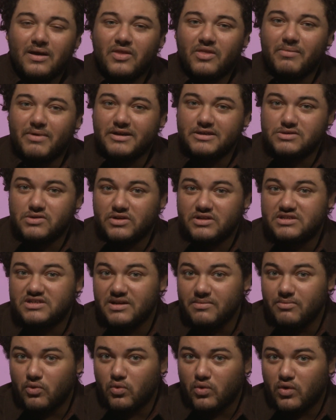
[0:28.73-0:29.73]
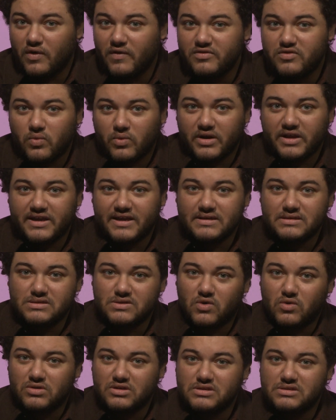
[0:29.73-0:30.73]
The Minnesota Timberwolves won against the
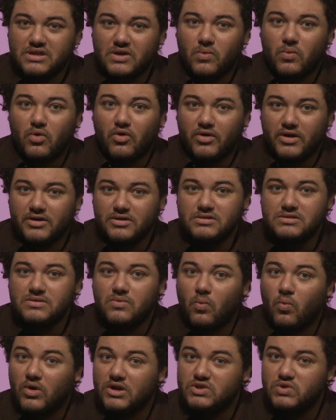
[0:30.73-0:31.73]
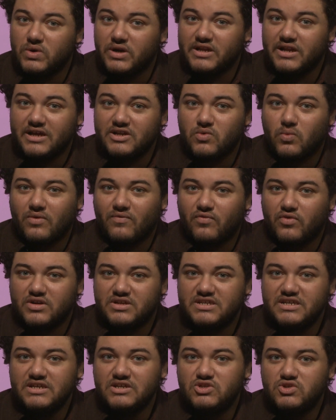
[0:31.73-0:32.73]
Golden State Warriors
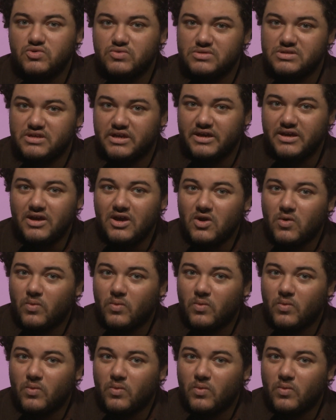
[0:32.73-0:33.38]
129-114 Tuesday,